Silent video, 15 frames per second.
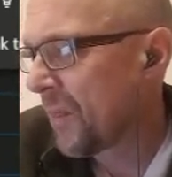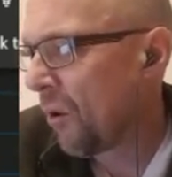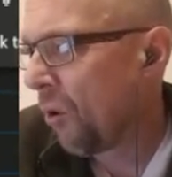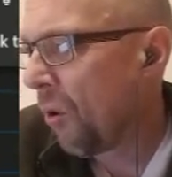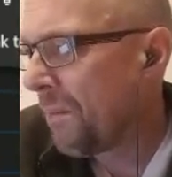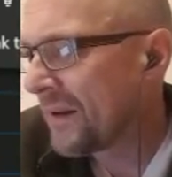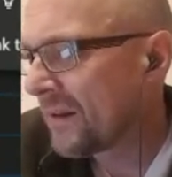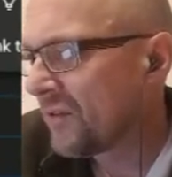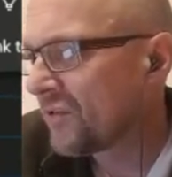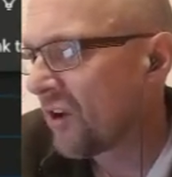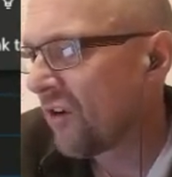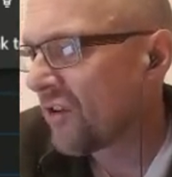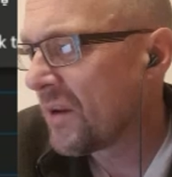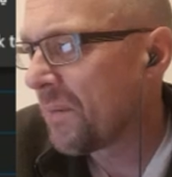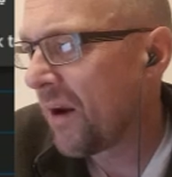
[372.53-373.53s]
Orbitals
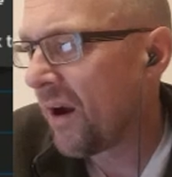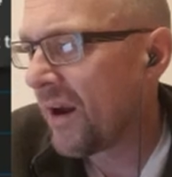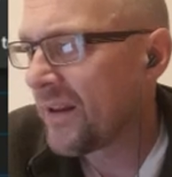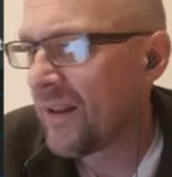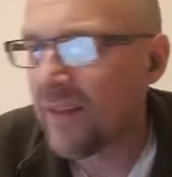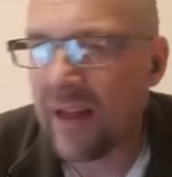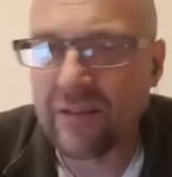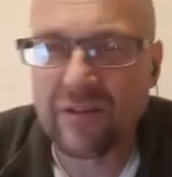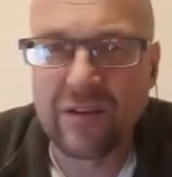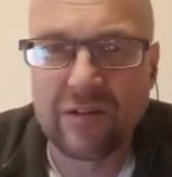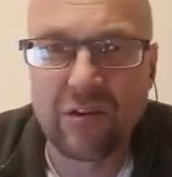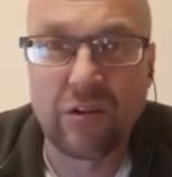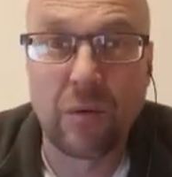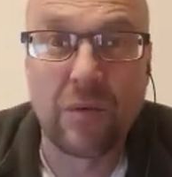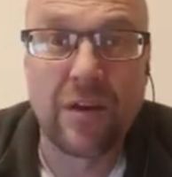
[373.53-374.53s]
occupied, that's
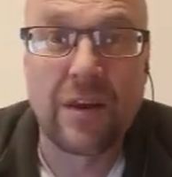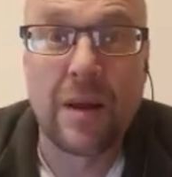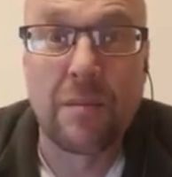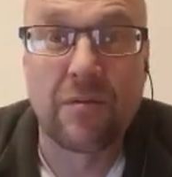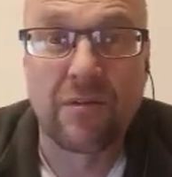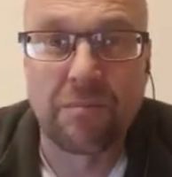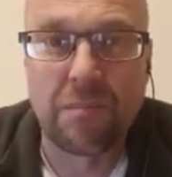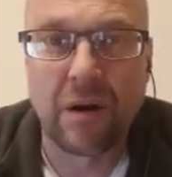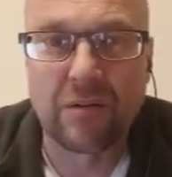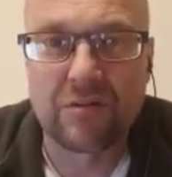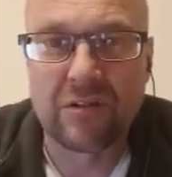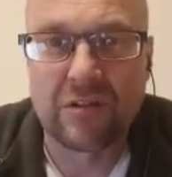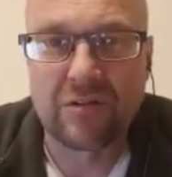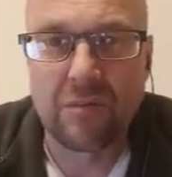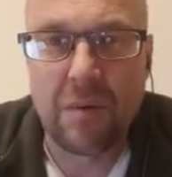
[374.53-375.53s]
to do with the number of
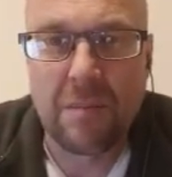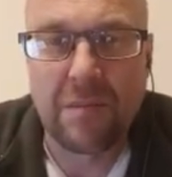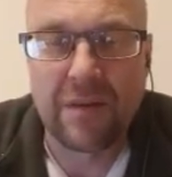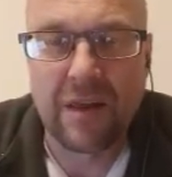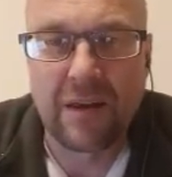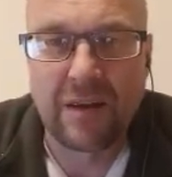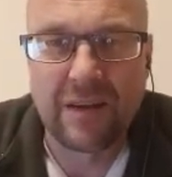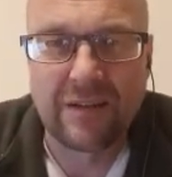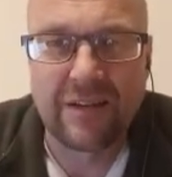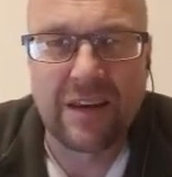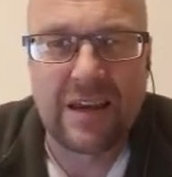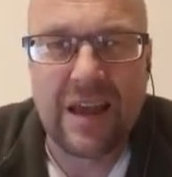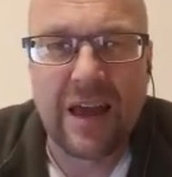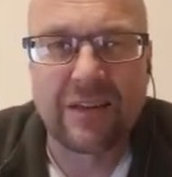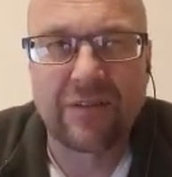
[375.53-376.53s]
boxes. Remember that
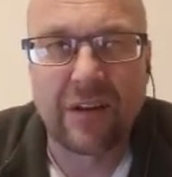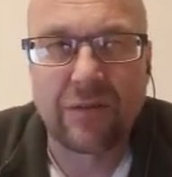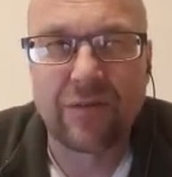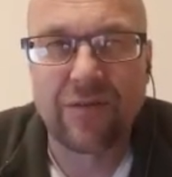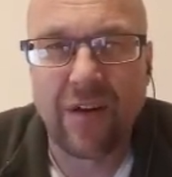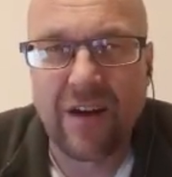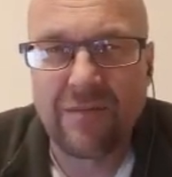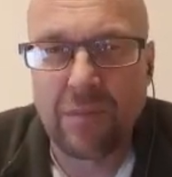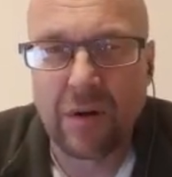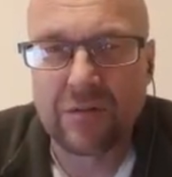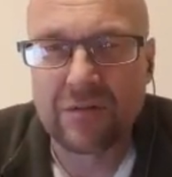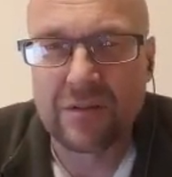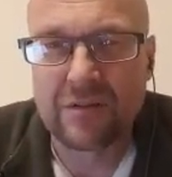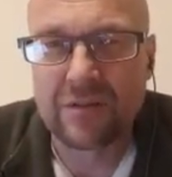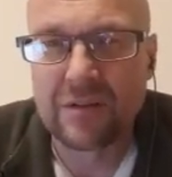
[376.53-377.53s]
D has those 5
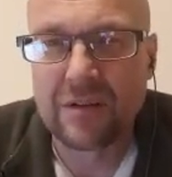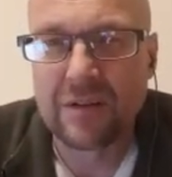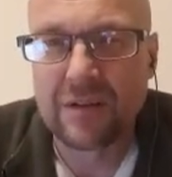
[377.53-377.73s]
boxes.